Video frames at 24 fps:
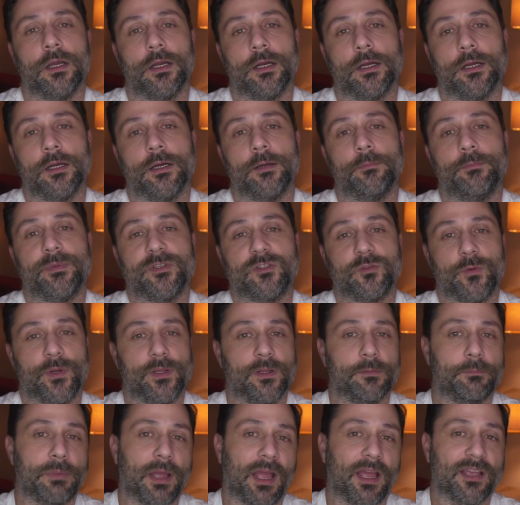uh,
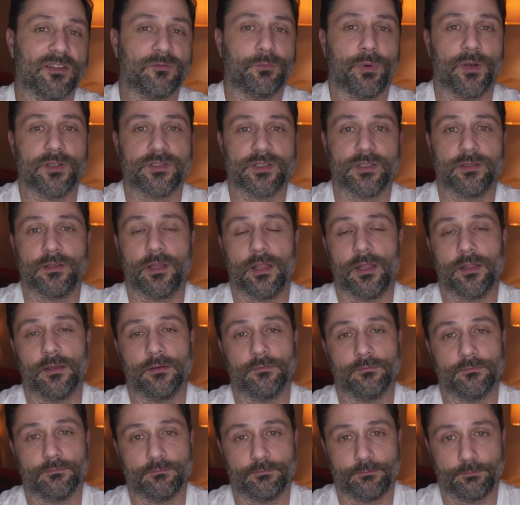between the past, present,
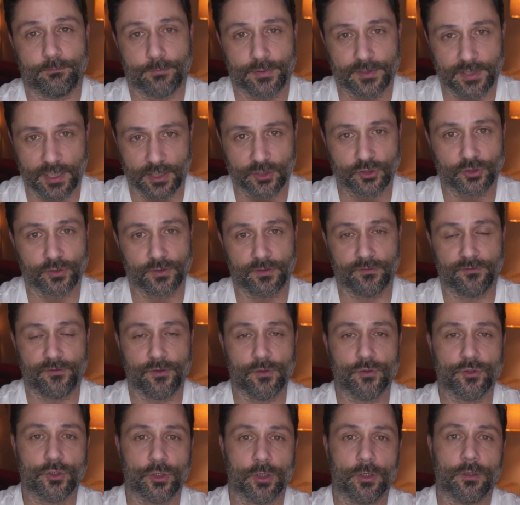and potentially the
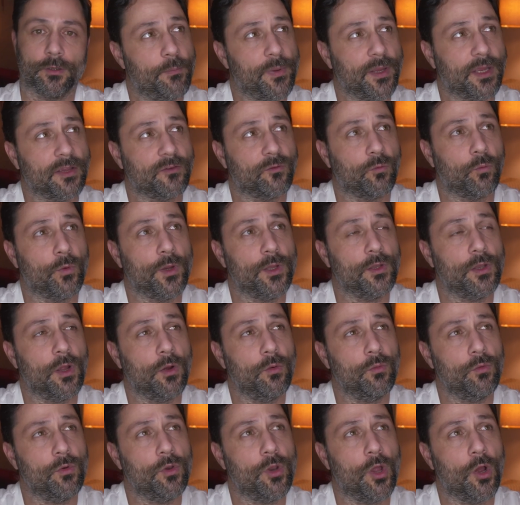future, because we
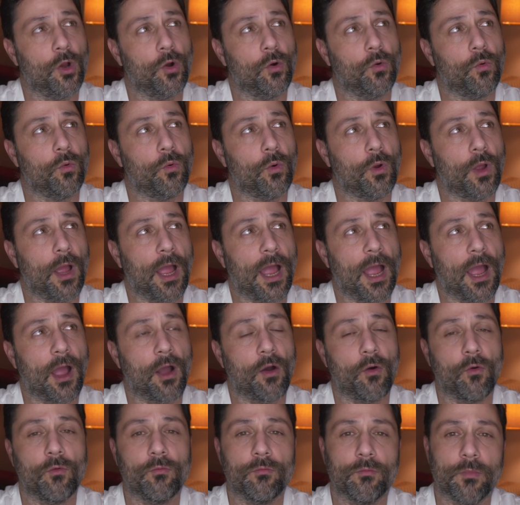don't know
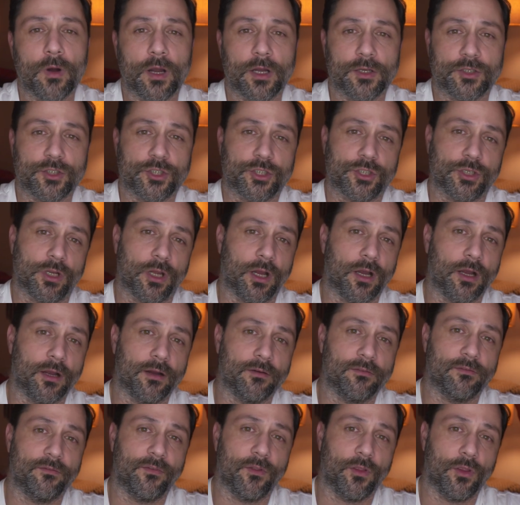how much
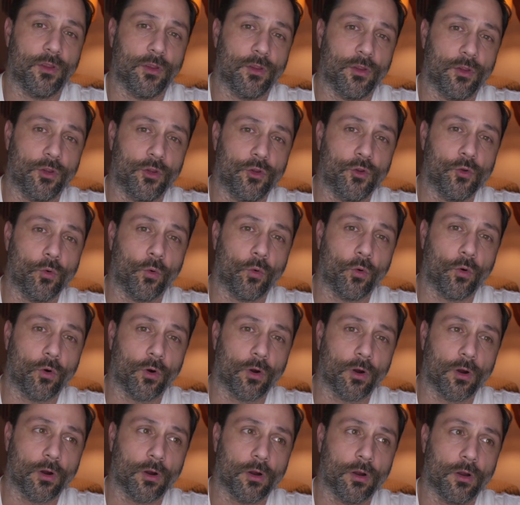of
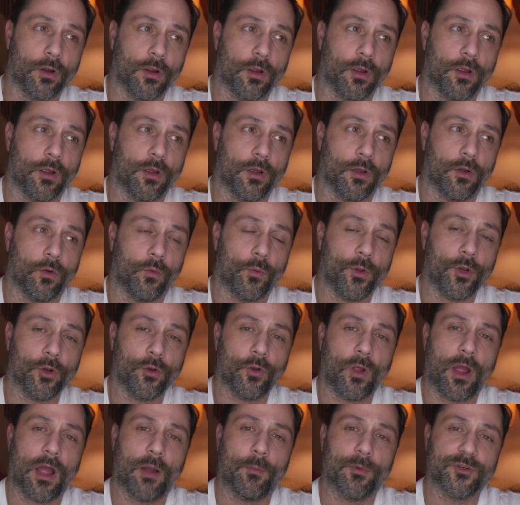your, we don't
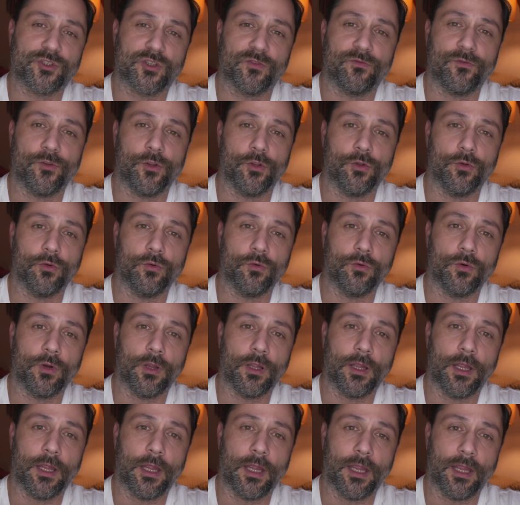know how much of you
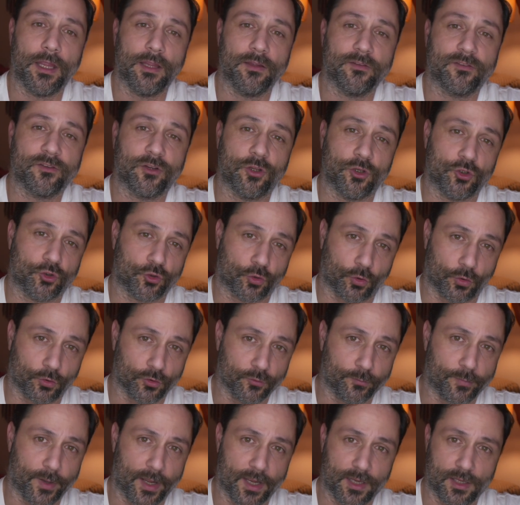is
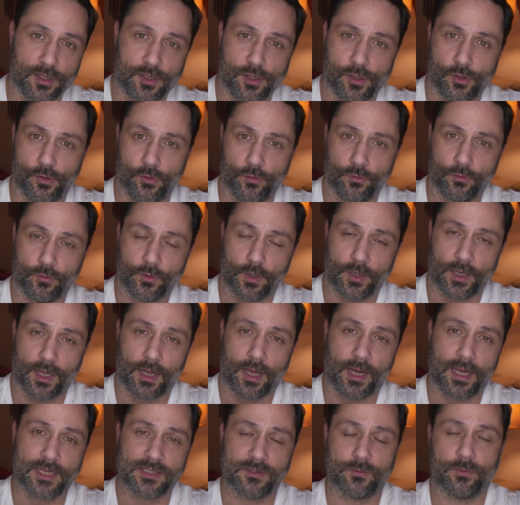controlled by you. And
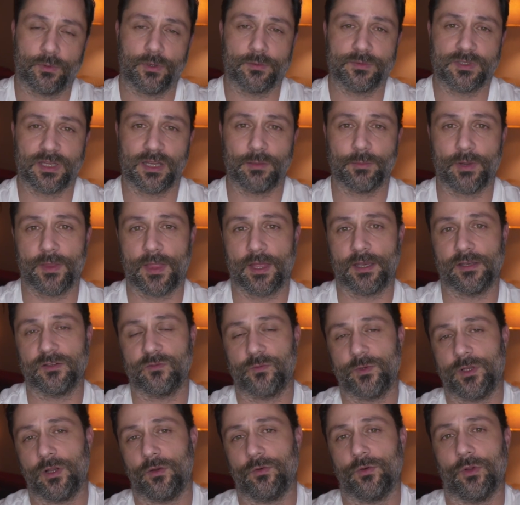I, I guess what I'm saying by that
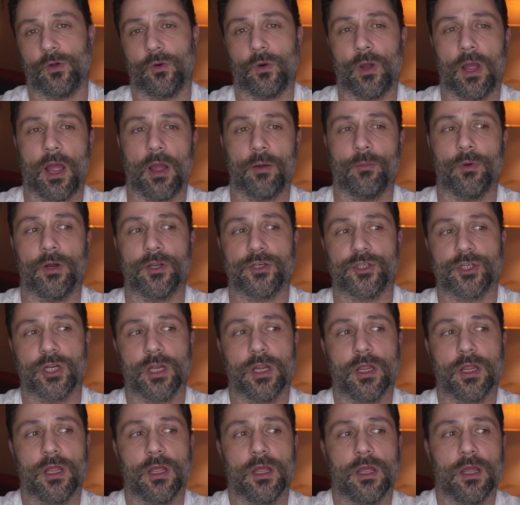is we don't know how much
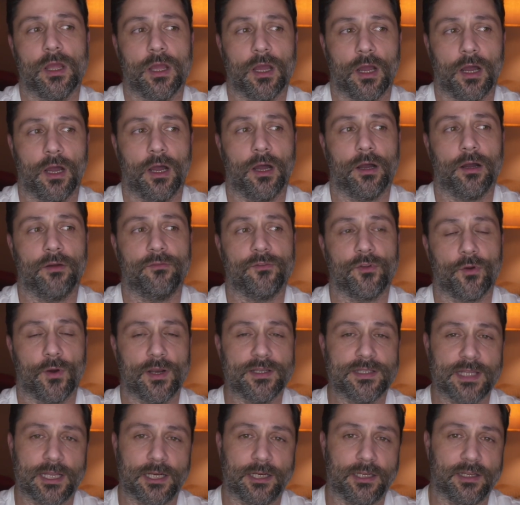of your
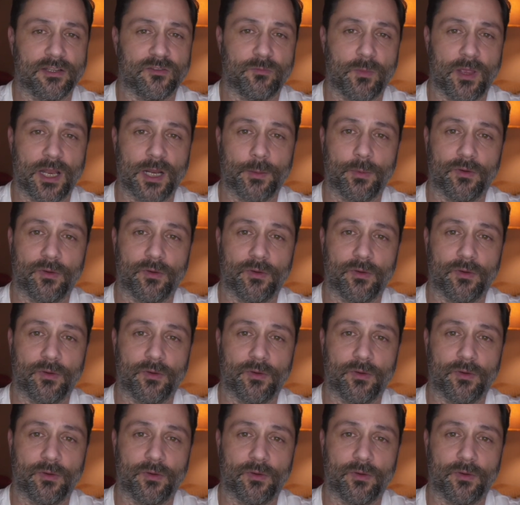identity is made